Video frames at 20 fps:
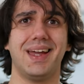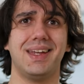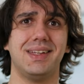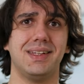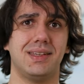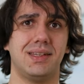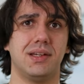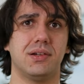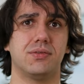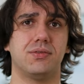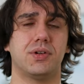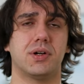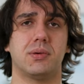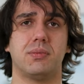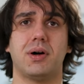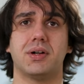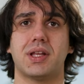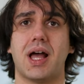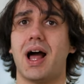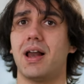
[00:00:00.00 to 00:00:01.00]
anything for
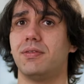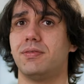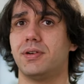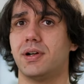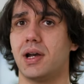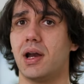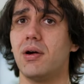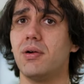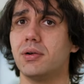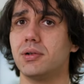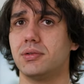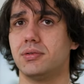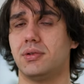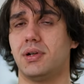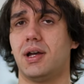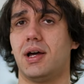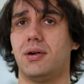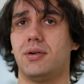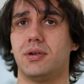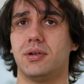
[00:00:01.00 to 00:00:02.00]
about half an hour to
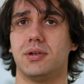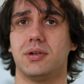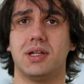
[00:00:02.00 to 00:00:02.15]
an hour,